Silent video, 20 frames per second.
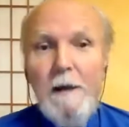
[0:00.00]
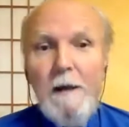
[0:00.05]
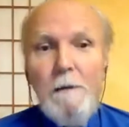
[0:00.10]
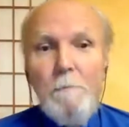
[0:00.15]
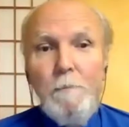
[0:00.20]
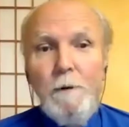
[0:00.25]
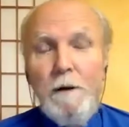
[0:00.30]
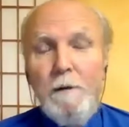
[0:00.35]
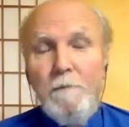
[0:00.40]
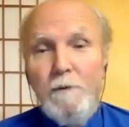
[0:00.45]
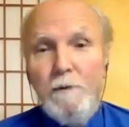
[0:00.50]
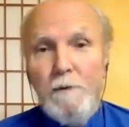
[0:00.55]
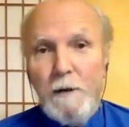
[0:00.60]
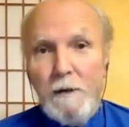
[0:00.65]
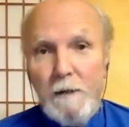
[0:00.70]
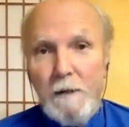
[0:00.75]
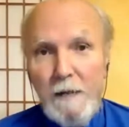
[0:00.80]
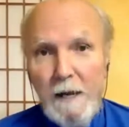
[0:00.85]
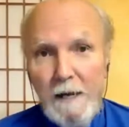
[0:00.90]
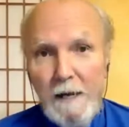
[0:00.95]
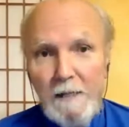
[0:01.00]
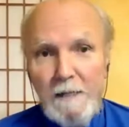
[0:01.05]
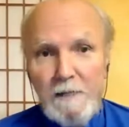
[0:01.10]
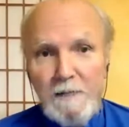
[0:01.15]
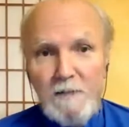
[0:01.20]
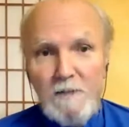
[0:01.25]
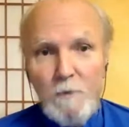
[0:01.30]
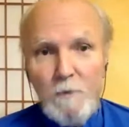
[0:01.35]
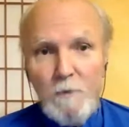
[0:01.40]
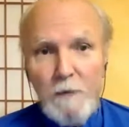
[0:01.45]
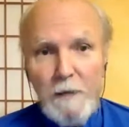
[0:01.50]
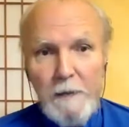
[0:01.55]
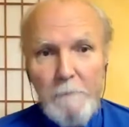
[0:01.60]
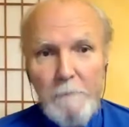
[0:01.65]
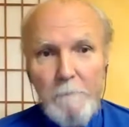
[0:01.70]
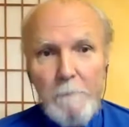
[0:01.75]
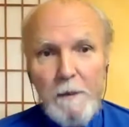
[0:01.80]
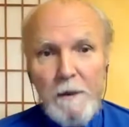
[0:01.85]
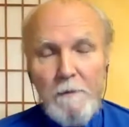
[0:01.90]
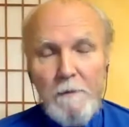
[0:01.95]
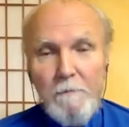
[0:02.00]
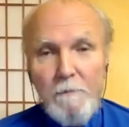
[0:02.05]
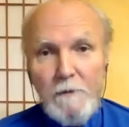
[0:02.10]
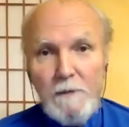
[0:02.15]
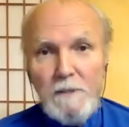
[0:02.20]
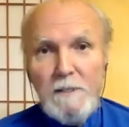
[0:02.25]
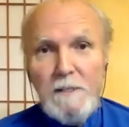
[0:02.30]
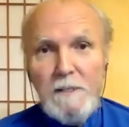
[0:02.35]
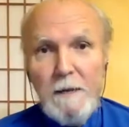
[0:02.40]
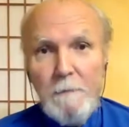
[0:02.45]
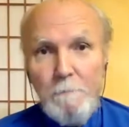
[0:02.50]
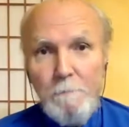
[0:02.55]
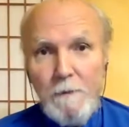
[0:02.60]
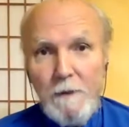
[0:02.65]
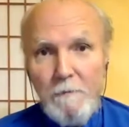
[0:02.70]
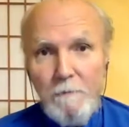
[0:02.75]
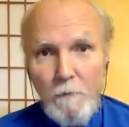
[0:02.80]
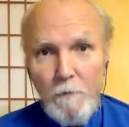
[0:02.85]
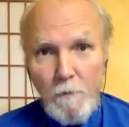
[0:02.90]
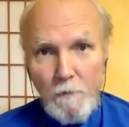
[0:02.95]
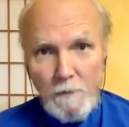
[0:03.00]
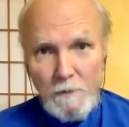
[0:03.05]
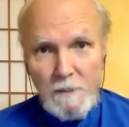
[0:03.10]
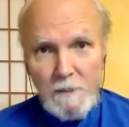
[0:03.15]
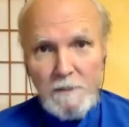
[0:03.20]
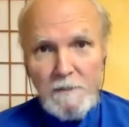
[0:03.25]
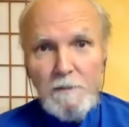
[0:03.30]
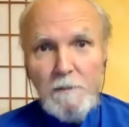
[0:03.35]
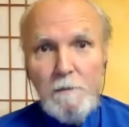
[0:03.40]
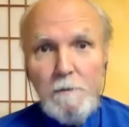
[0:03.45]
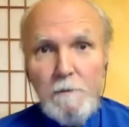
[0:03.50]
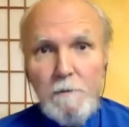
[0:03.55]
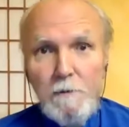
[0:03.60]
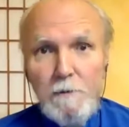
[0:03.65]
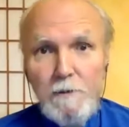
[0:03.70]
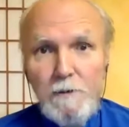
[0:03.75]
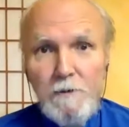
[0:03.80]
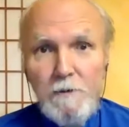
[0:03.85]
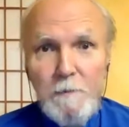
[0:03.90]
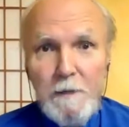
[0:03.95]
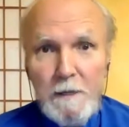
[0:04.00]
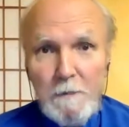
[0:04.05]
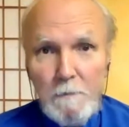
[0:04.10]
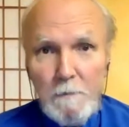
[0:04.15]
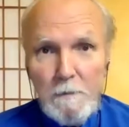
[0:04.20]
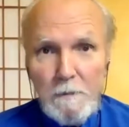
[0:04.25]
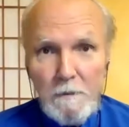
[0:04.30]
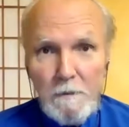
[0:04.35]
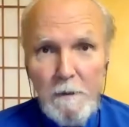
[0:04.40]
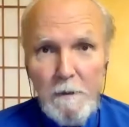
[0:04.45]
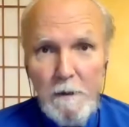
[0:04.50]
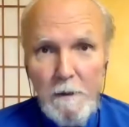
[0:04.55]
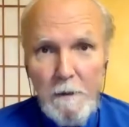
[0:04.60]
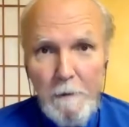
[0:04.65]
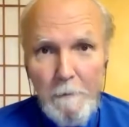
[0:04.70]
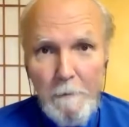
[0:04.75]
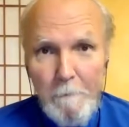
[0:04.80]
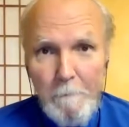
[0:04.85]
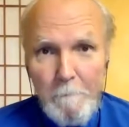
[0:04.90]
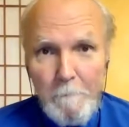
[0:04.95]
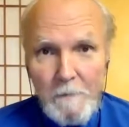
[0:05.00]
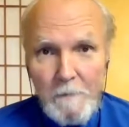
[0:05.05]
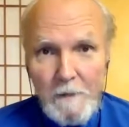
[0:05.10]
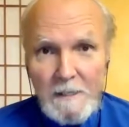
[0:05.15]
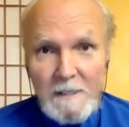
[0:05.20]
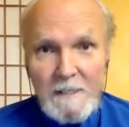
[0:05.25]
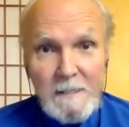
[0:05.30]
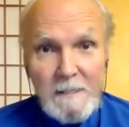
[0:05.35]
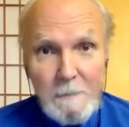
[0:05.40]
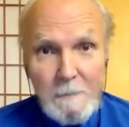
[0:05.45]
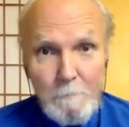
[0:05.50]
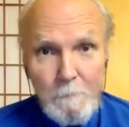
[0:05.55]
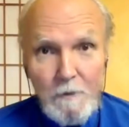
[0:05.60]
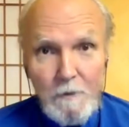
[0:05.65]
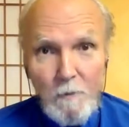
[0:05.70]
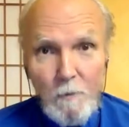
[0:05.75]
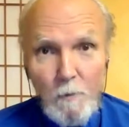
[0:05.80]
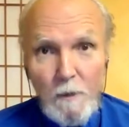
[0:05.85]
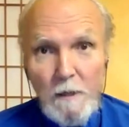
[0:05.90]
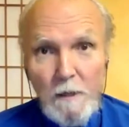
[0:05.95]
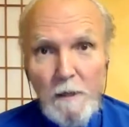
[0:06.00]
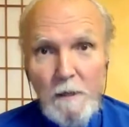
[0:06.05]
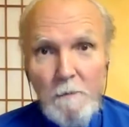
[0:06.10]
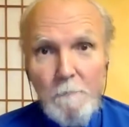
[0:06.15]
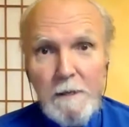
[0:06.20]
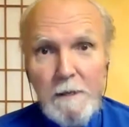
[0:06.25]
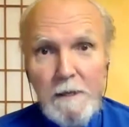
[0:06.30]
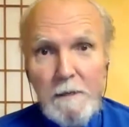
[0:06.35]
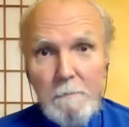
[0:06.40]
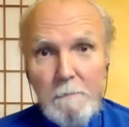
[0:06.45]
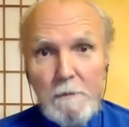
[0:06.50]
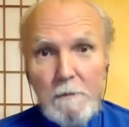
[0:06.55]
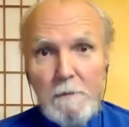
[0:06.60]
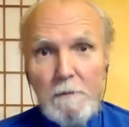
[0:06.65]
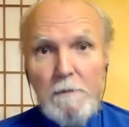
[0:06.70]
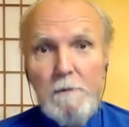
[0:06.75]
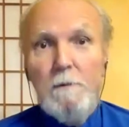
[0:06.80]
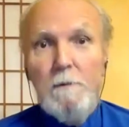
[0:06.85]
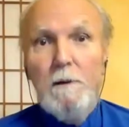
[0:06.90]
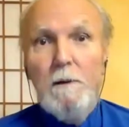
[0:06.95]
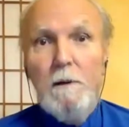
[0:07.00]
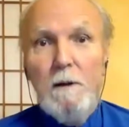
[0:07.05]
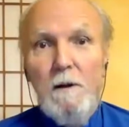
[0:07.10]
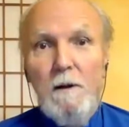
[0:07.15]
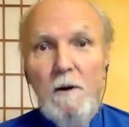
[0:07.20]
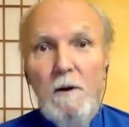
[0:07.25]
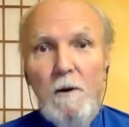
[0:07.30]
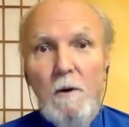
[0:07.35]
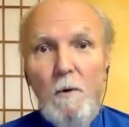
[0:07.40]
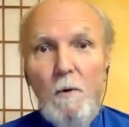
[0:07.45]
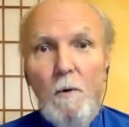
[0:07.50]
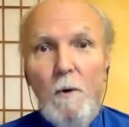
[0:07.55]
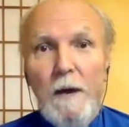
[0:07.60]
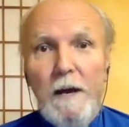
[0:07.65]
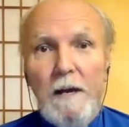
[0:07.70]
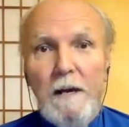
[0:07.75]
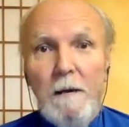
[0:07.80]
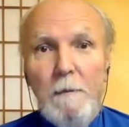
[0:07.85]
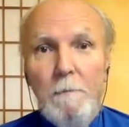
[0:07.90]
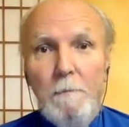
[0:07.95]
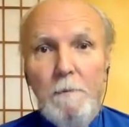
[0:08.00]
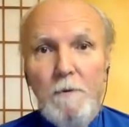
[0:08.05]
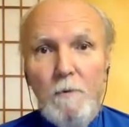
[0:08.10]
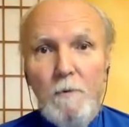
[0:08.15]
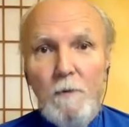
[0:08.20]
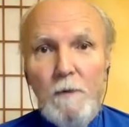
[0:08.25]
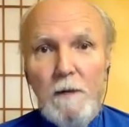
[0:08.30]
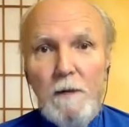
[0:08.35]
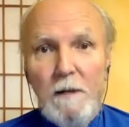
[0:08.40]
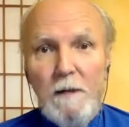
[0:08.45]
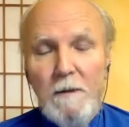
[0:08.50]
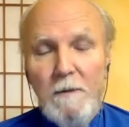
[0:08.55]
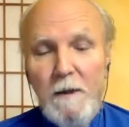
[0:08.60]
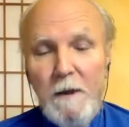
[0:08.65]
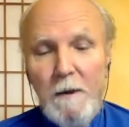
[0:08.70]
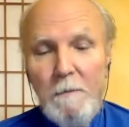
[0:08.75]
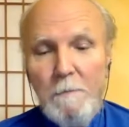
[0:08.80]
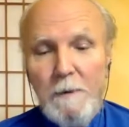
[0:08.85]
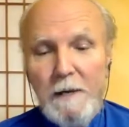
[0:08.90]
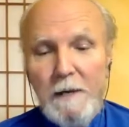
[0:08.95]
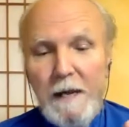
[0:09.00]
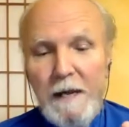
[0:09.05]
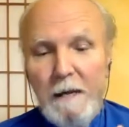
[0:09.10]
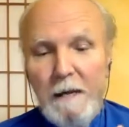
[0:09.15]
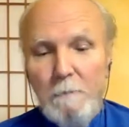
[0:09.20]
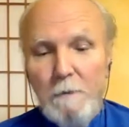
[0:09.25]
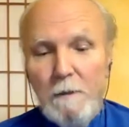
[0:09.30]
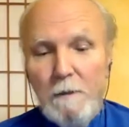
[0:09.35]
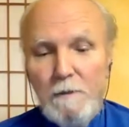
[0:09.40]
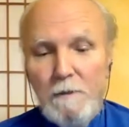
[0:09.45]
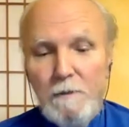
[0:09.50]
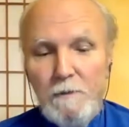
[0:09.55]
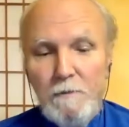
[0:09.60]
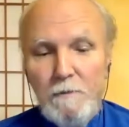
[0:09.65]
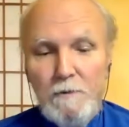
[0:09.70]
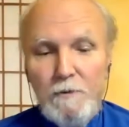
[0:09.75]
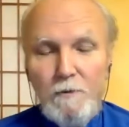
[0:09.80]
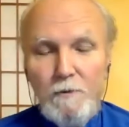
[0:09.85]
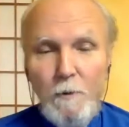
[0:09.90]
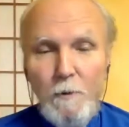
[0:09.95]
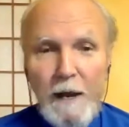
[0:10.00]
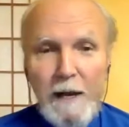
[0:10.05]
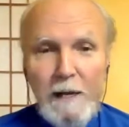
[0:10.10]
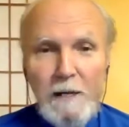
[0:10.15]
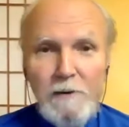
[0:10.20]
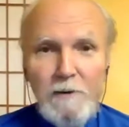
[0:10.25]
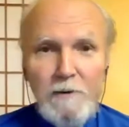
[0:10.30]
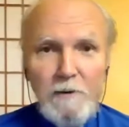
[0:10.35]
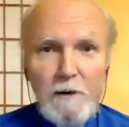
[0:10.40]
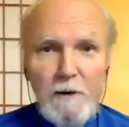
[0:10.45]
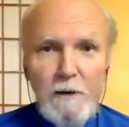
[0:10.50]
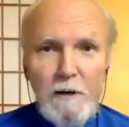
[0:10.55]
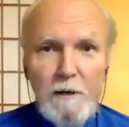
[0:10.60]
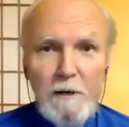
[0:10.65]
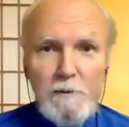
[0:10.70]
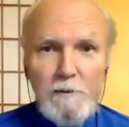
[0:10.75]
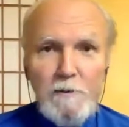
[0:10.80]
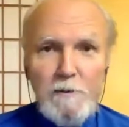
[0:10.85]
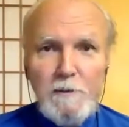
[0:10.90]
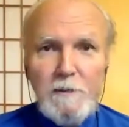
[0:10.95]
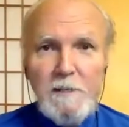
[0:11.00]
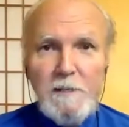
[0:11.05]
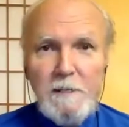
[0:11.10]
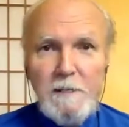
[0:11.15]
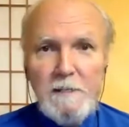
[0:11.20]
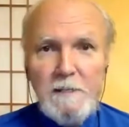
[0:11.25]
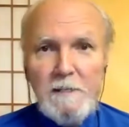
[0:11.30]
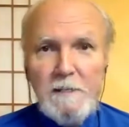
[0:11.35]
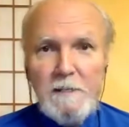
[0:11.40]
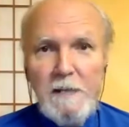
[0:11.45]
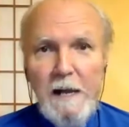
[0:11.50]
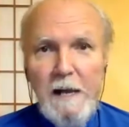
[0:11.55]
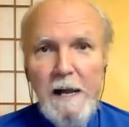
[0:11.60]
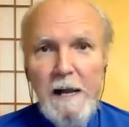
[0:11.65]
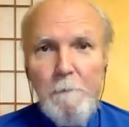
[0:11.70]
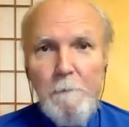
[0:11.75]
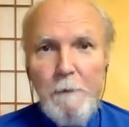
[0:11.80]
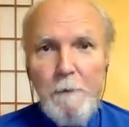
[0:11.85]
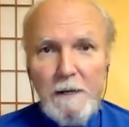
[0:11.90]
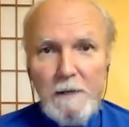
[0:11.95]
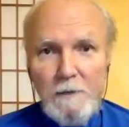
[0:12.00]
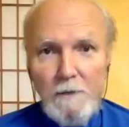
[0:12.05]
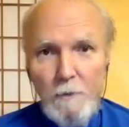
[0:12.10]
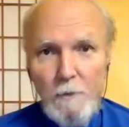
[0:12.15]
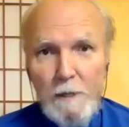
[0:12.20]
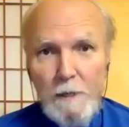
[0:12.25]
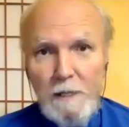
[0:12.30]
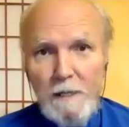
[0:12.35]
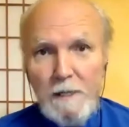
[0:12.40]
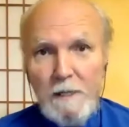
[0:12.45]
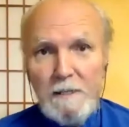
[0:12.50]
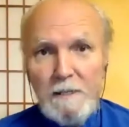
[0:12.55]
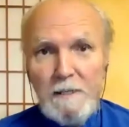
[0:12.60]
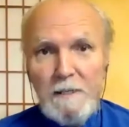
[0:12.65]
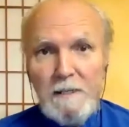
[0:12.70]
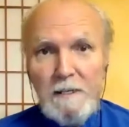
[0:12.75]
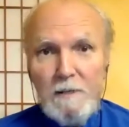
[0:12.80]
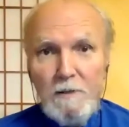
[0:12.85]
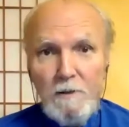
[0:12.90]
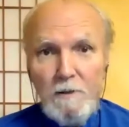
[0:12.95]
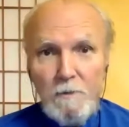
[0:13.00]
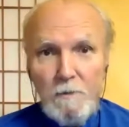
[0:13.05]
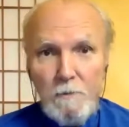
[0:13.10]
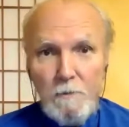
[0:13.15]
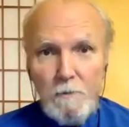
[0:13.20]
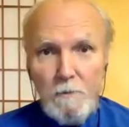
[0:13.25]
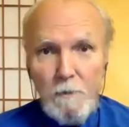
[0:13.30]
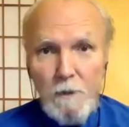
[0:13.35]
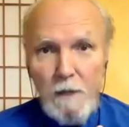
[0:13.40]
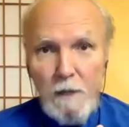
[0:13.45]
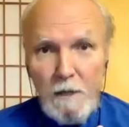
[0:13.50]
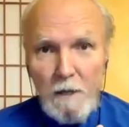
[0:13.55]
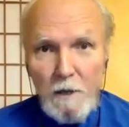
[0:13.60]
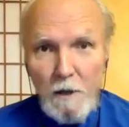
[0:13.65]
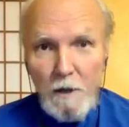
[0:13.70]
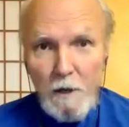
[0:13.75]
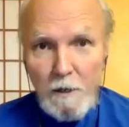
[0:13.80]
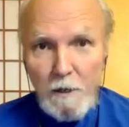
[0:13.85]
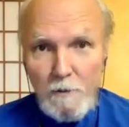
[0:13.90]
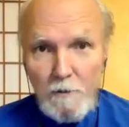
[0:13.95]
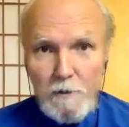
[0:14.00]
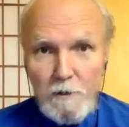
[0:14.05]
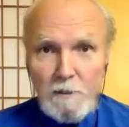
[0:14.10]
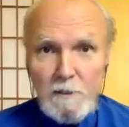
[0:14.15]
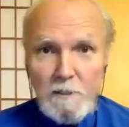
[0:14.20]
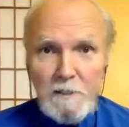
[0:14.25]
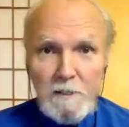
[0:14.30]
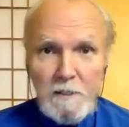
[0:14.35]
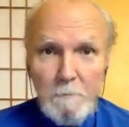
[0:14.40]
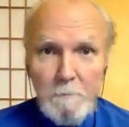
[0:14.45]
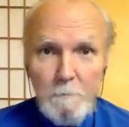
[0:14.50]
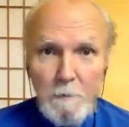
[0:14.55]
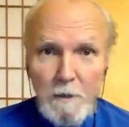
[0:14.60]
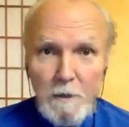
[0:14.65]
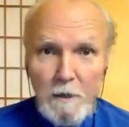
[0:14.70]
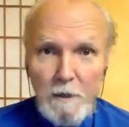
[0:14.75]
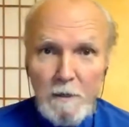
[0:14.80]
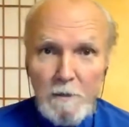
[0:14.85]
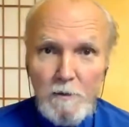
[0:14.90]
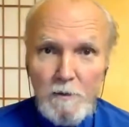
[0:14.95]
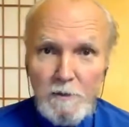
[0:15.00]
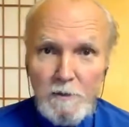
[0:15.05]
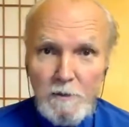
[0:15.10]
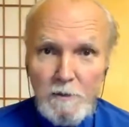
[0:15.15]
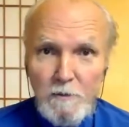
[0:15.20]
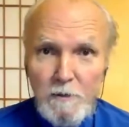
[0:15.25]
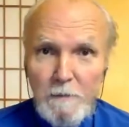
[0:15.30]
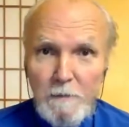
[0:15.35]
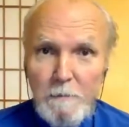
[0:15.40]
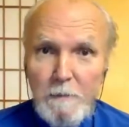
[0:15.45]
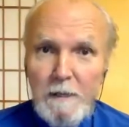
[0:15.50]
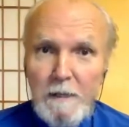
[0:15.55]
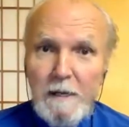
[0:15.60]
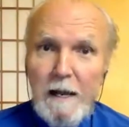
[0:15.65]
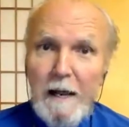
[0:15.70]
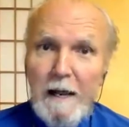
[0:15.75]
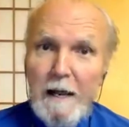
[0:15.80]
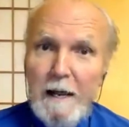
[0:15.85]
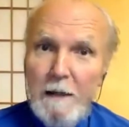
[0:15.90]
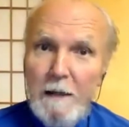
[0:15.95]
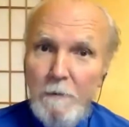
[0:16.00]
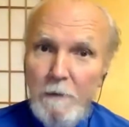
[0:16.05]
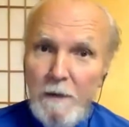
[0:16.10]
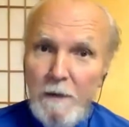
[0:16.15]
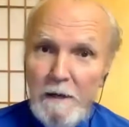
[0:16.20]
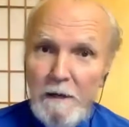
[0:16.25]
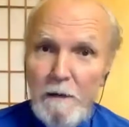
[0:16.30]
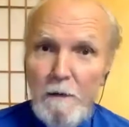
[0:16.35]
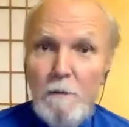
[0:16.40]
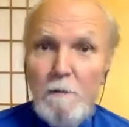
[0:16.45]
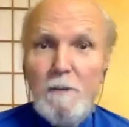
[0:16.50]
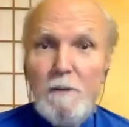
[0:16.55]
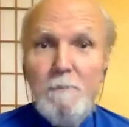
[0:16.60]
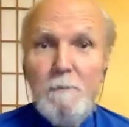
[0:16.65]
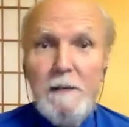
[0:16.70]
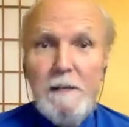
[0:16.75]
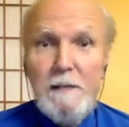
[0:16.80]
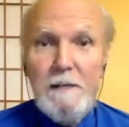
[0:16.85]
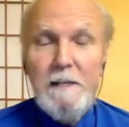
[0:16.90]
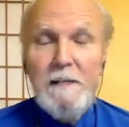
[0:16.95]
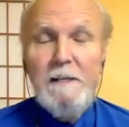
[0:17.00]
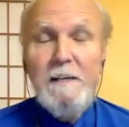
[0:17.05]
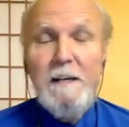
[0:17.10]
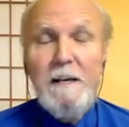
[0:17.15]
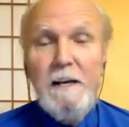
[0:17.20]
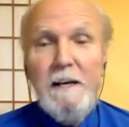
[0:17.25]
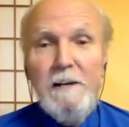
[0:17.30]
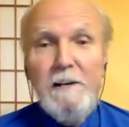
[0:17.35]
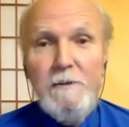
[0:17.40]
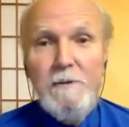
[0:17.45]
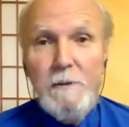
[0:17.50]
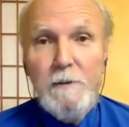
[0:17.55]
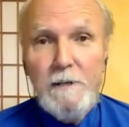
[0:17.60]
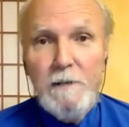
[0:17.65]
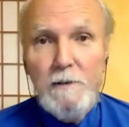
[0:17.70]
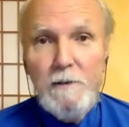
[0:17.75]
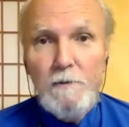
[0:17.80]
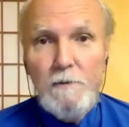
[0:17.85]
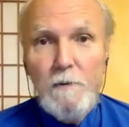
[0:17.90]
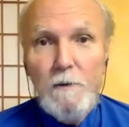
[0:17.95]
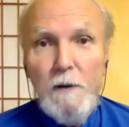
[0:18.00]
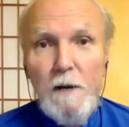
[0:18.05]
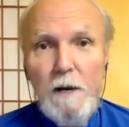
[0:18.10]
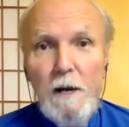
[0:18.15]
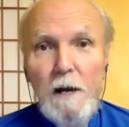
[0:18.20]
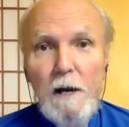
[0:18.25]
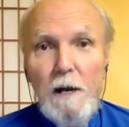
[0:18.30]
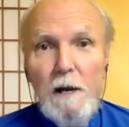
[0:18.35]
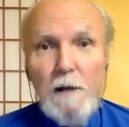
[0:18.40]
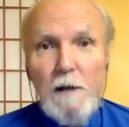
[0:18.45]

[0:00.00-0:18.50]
but if you're inclined this way, the first step, of course, is to learn to be able to sleep at will, be able to wake up at will, and then be able to direct your consciousness by doing this into conscious, subconscious dreaming, and then ultimately to enter into a